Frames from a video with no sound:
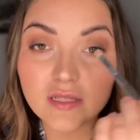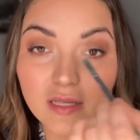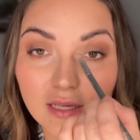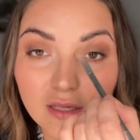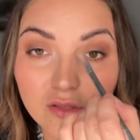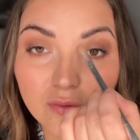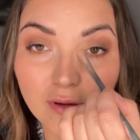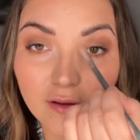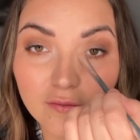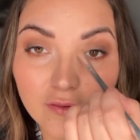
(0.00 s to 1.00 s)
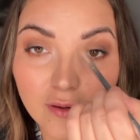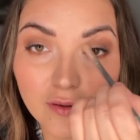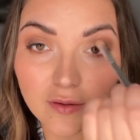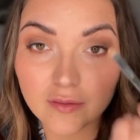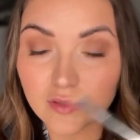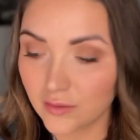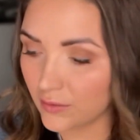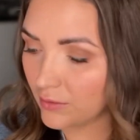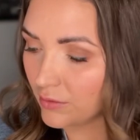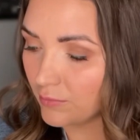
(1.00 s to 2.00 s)
and Drift are
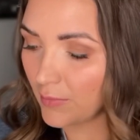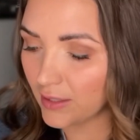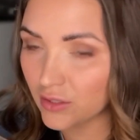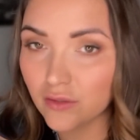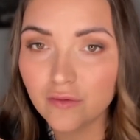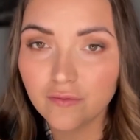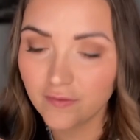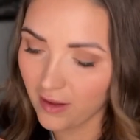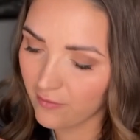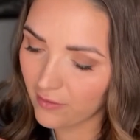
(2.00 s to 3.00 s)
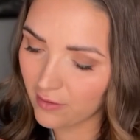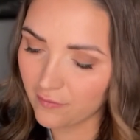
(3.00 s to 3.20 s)
my two favorite